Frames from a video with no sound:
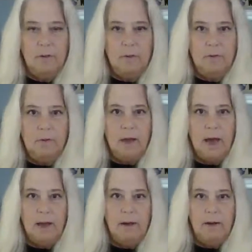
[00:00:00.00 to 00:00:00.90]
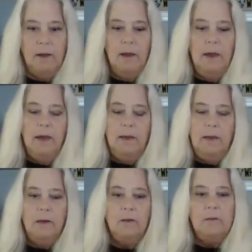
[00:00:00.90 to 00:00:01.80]
Sudan.
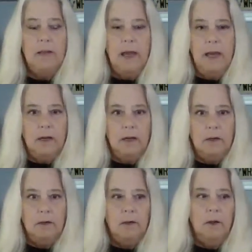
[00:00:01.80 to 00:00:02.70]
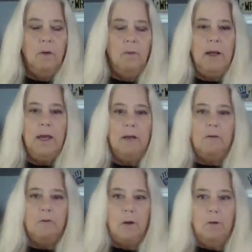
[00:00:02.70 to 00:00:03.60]
Years later, when he
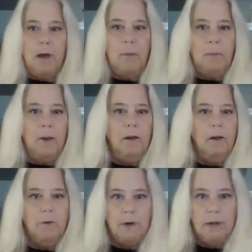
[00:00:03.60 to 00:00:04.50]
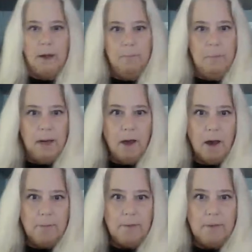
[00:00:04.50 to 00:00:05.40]
had grown up and overcome many
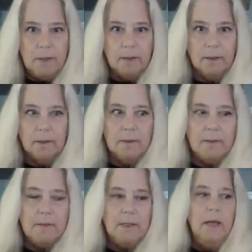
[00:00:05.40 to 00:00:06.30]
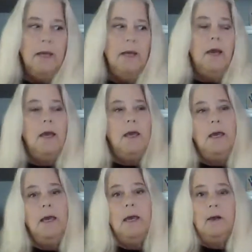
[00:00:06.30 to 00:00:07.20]
obstacles,
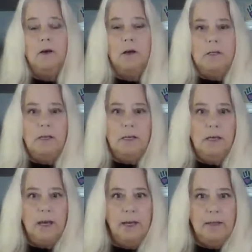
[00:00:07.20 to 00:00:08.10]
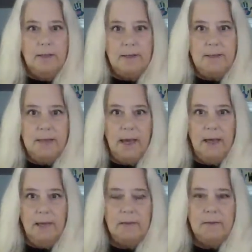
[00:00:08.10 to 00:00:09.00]
he had gone to the United
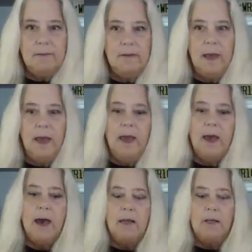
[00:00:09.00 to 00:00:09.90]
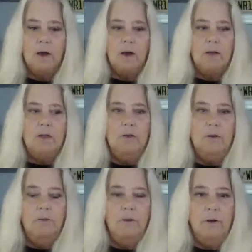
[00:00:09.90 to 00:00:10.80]
States and gone to
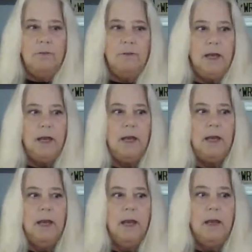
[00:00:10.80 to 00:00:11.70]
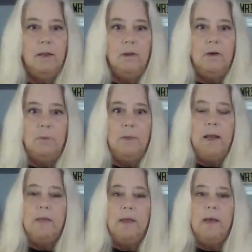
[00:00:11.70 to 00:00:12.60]
university, learned
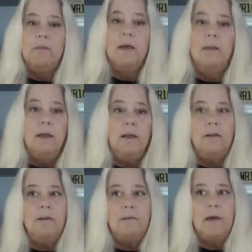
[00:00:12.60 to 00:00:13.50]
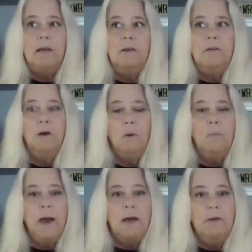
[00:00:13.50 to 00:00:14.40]
many things, and then he decided to go
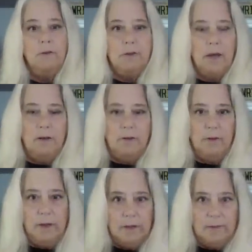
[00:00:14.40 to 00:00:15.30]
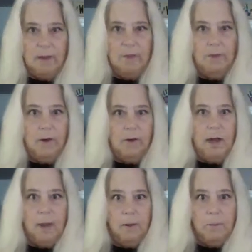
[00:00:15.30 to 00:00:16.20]
back to his country to see if he could
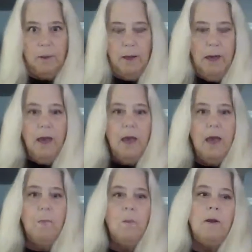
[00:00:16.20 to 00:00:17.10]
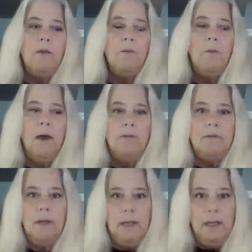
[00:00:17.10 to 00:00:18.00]
help. And one of the
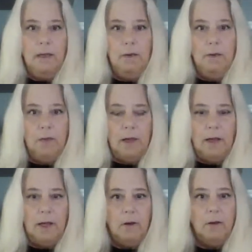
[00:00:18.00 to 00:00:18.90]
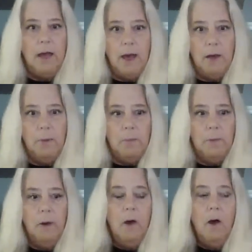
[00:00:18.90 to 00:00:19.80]
ways that he knew that he could help
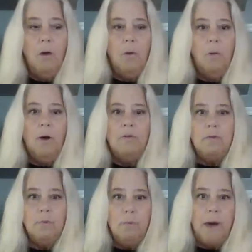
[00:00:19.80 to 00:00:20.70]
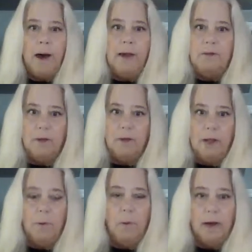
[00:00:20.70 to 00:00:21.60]
was by
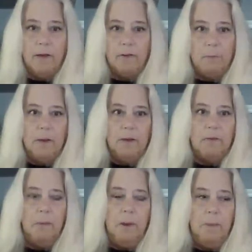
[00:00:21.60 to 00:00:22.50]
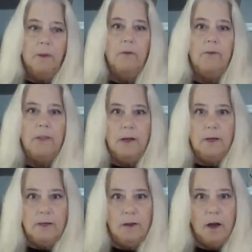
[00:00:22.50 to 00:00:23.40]
drilling wells because the people over
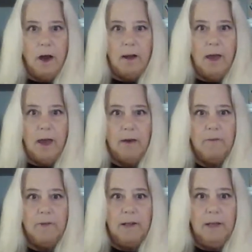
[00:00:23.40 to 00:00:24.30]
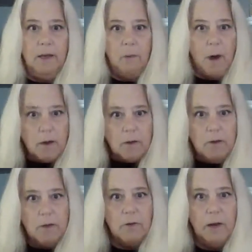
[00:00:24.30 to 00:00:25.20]
there did not have clean water
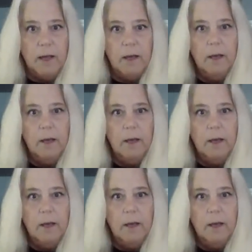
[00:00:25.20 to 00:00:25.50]
to drink.